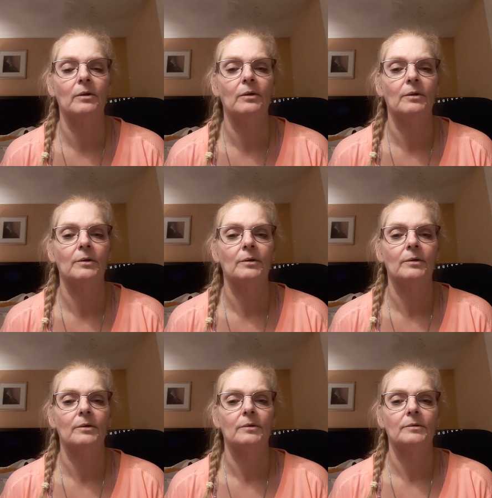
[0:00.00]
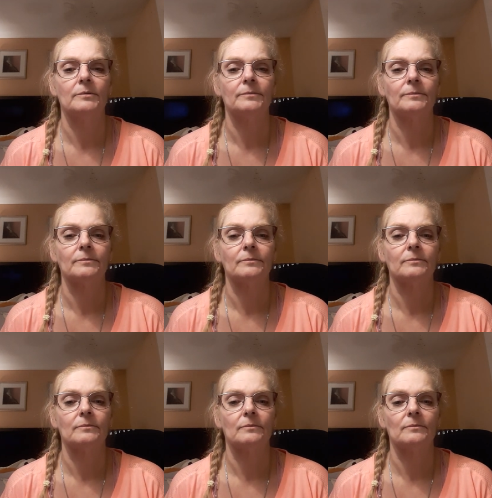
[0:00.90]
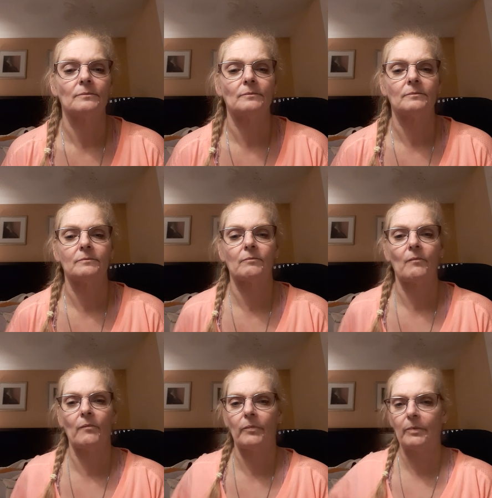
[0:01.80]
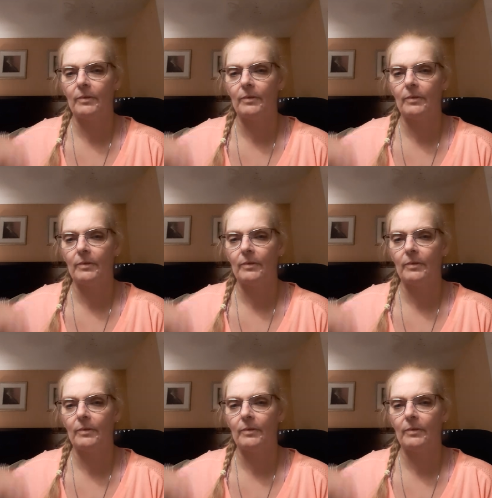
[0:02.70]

(silence)